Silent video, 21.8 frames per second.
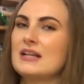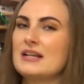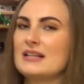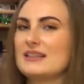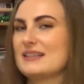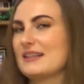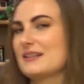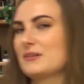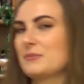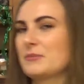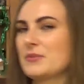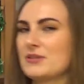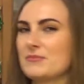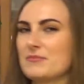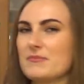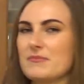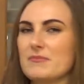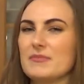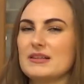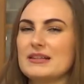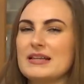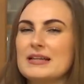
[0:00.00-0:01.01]

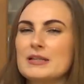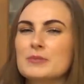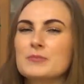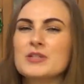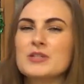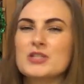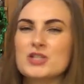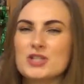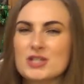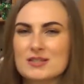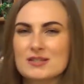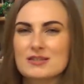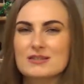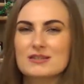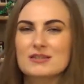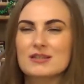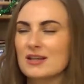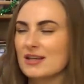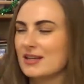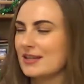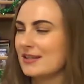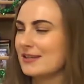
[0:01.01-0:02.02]
let me just,
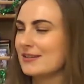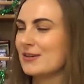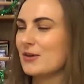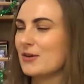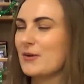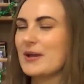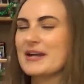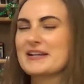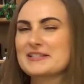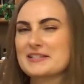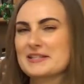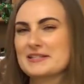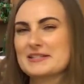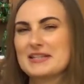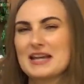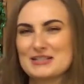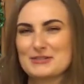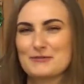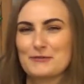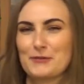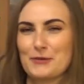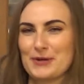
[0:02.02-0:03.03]
you know,
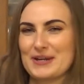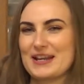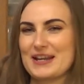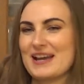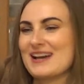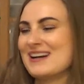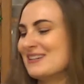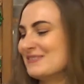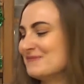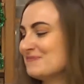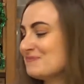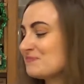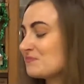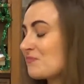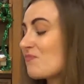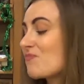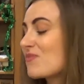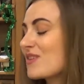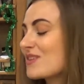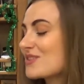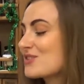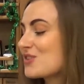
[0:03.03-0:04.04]
exercise for you.
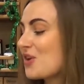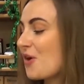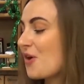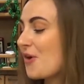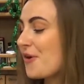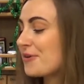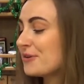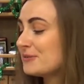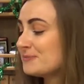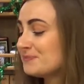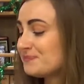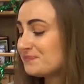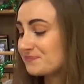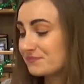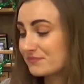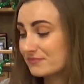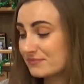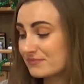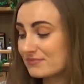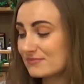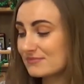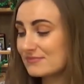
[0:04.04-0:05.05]
So
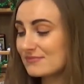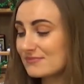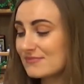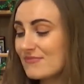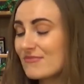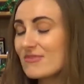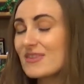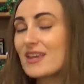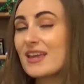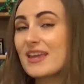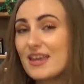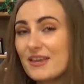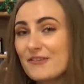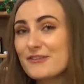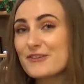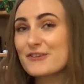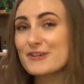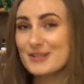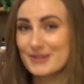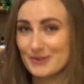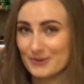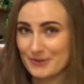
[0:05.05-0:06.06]
if
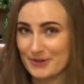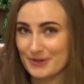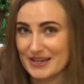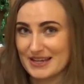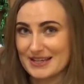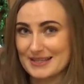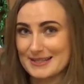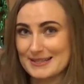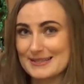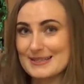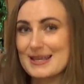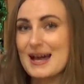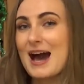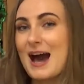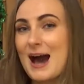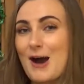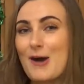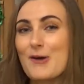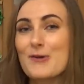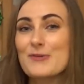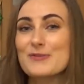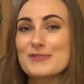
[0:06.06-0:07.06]
you're curious
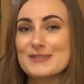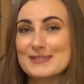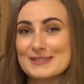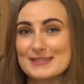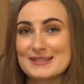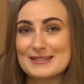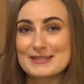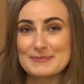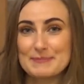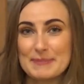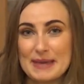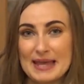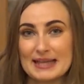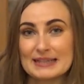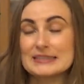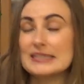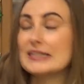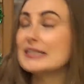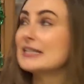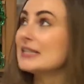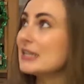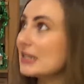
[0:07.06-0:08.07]
how this is
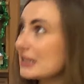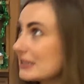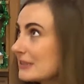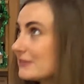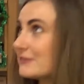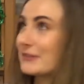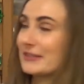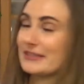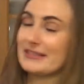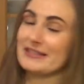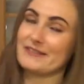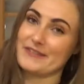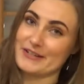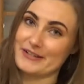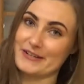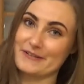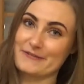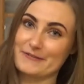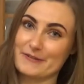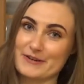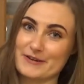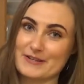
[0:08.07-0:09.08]
made, not for the
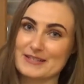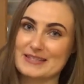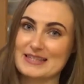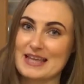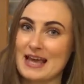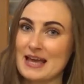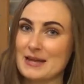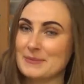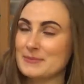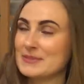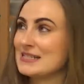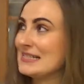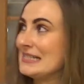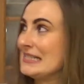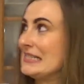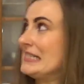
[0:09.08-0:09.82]
very first time,